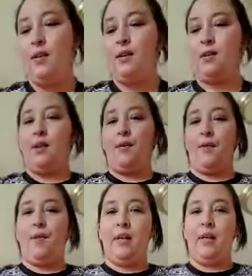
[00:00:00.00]

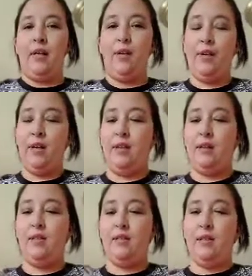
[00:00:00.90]
So, here
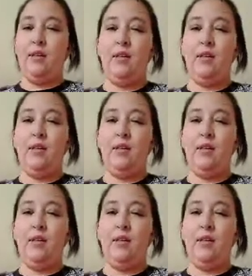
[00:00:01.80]
is